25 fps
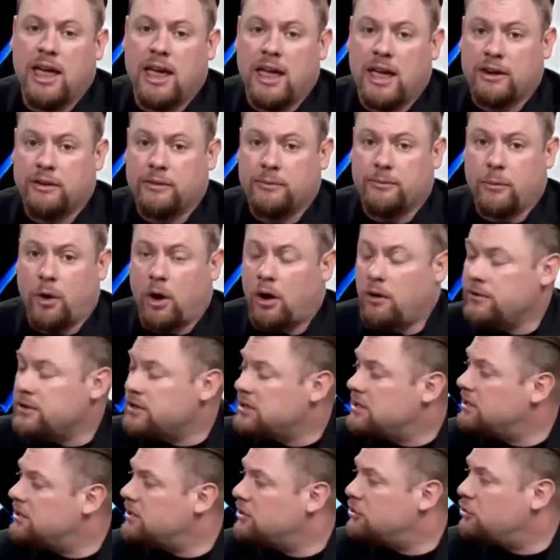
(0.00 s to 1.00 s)
And
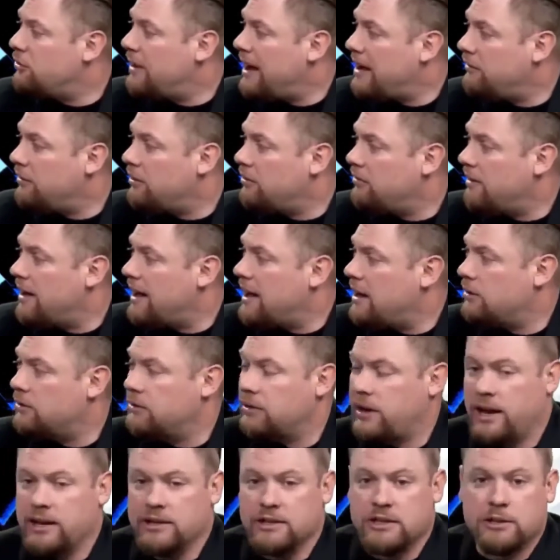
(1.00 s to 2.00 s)
obviously to travel
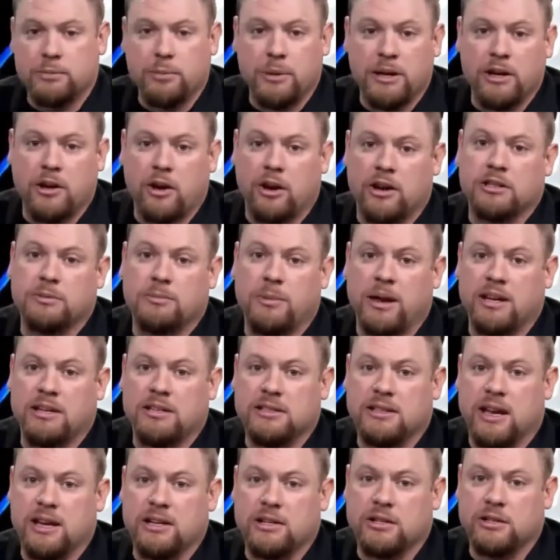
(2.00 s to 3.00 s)
around and speak on as
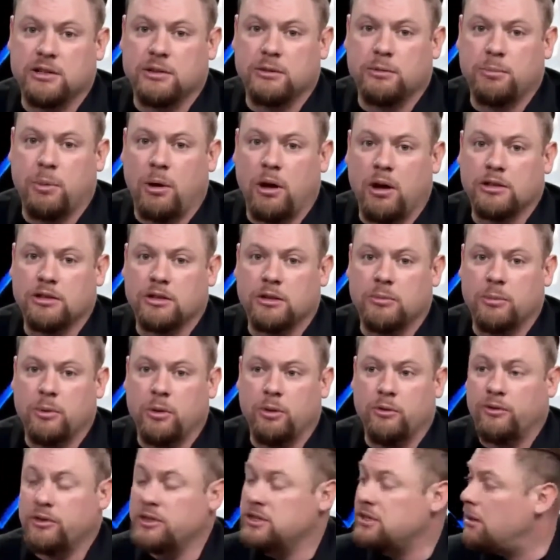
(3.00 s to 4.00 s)
many stages as
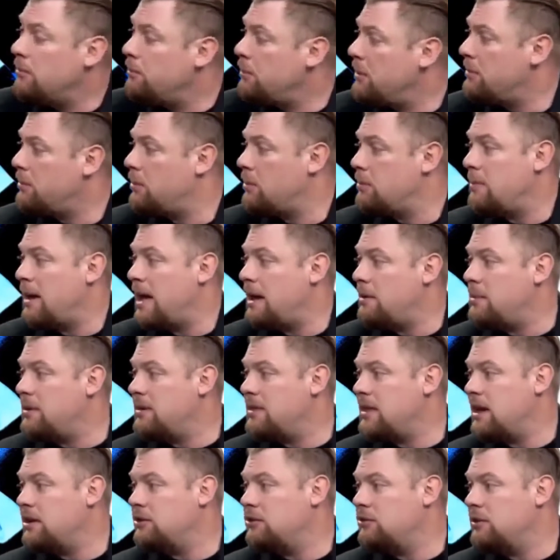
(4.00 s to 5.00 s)
possible, for some people may be
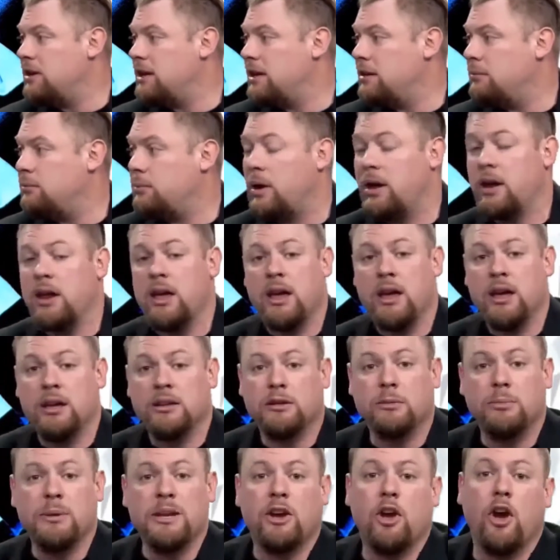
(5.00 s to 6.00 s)
their dream, but
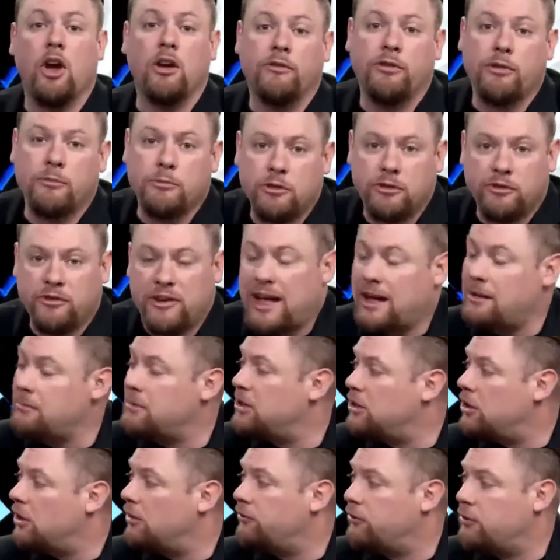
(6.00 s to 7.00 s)
to be gone from your family,
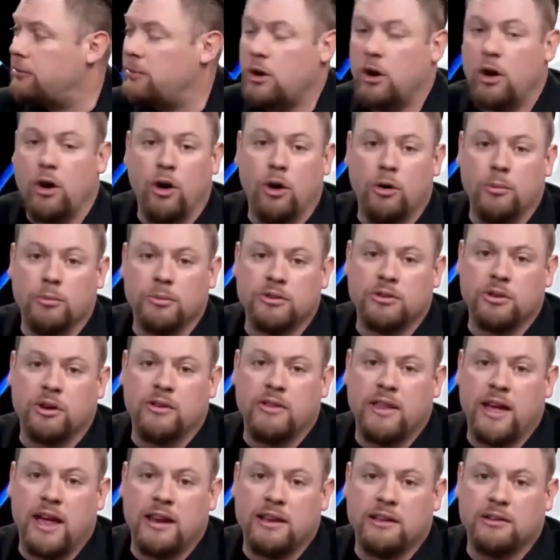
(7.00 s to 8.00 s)
gone from your home, and turn
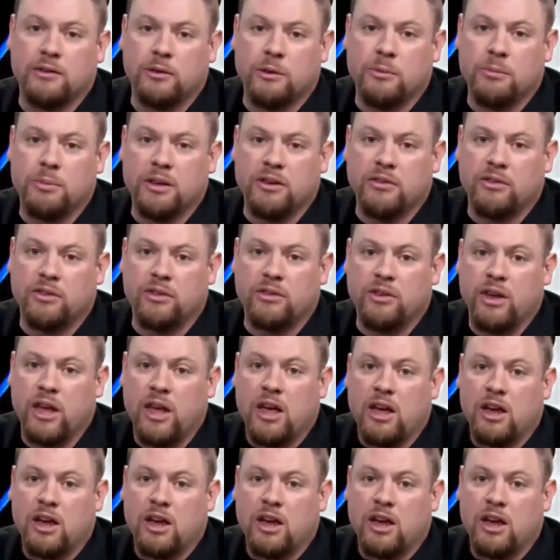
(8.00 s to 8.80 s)
that into a business,